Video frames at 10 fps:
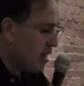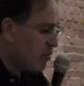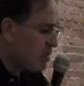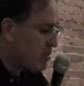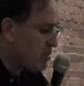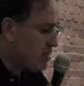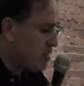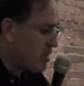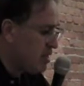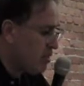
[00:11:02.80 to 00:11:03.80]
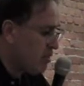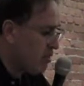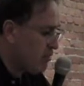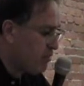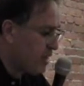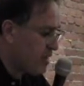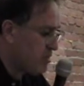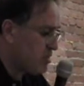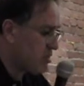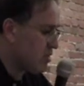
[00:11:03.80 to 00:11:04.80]
I want to see your
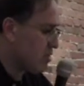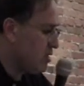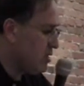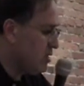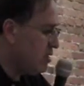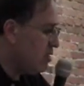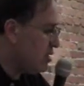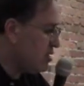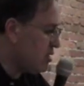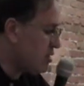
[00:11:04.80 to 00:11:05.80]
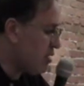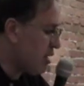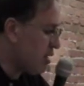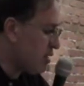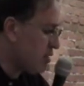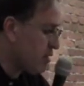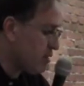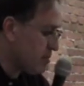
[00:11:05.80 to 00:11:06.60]
face in the dark.